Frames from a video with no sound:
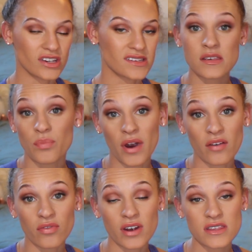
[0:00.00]
It's a
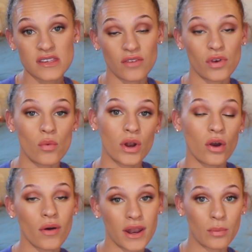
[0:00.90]
preference. If you want to
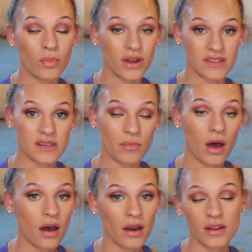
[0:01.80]
go ahead and put some
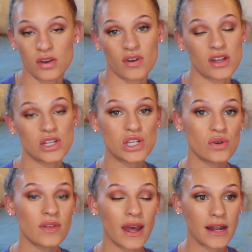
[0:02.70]
on, you can
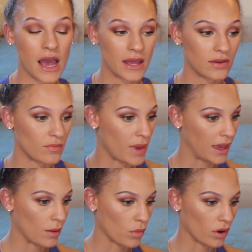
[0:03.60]
do that, kind of
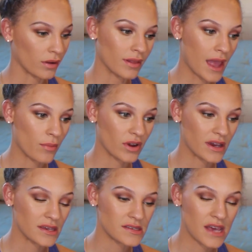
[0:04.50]
make it more
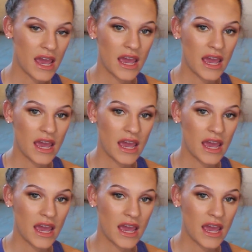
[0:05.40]
glamorous.